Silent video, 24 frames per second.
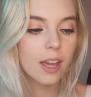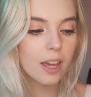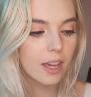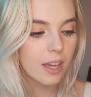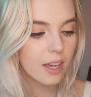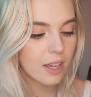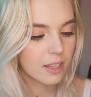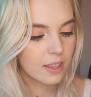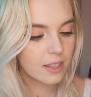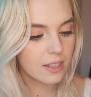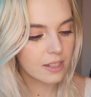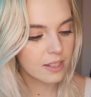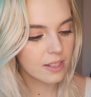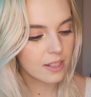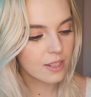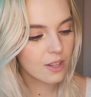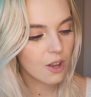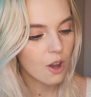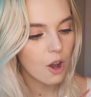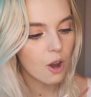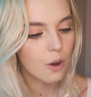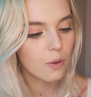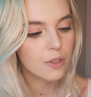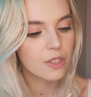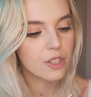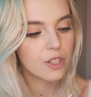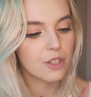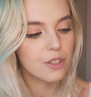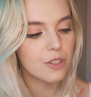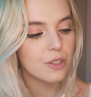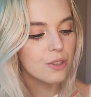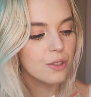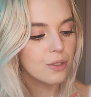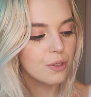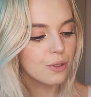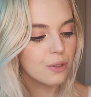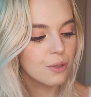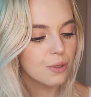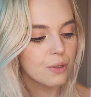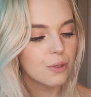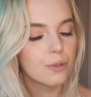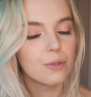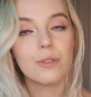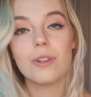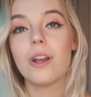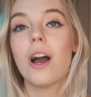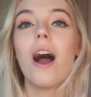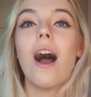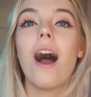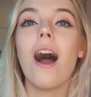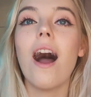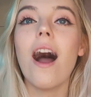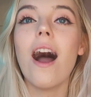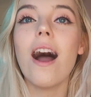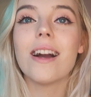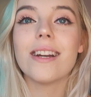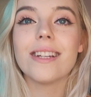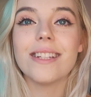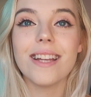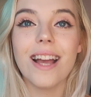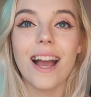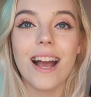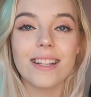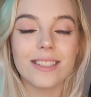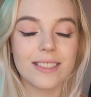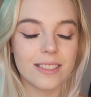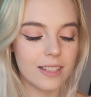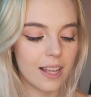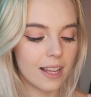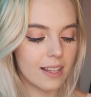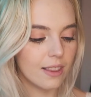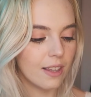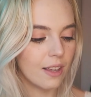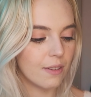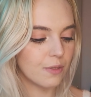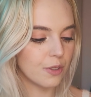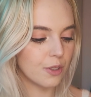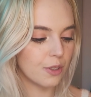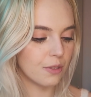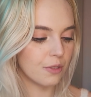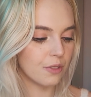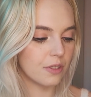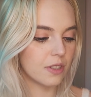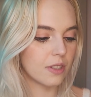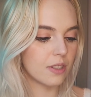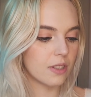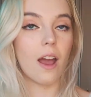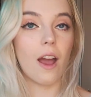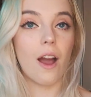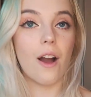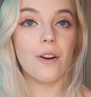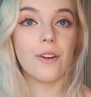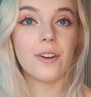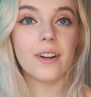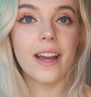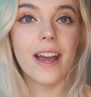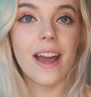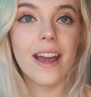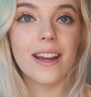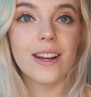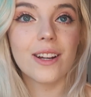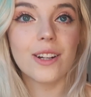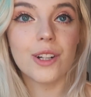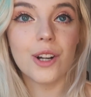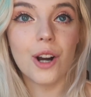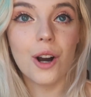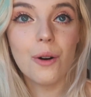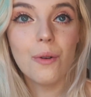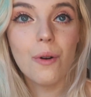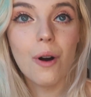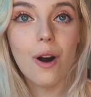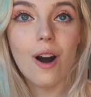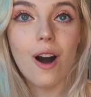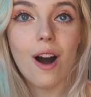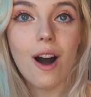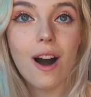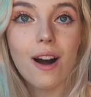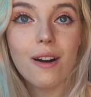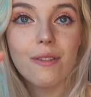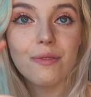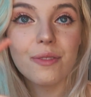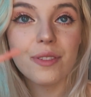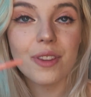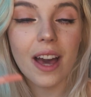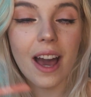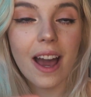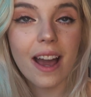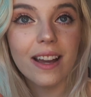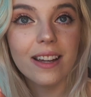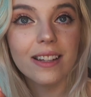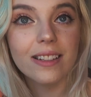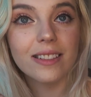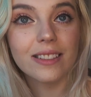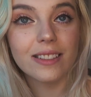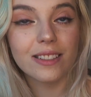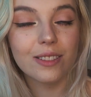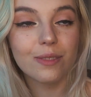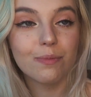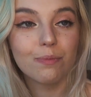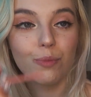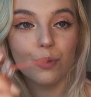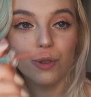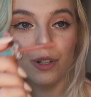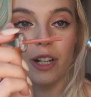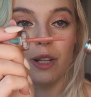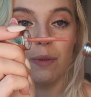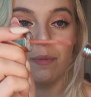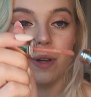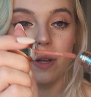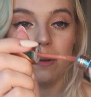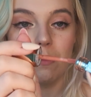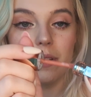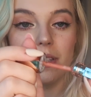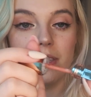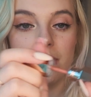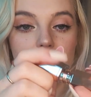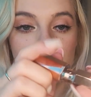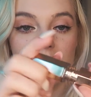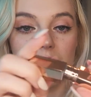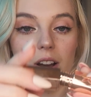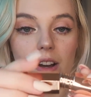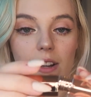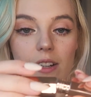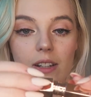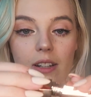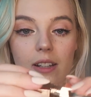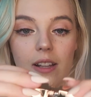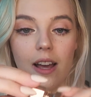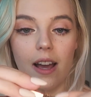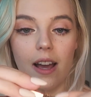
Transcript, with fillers: And this is, oh, it's a nude. Ah, yes, I love nudes. Okay, go off. That is pretty pigmented, not gonna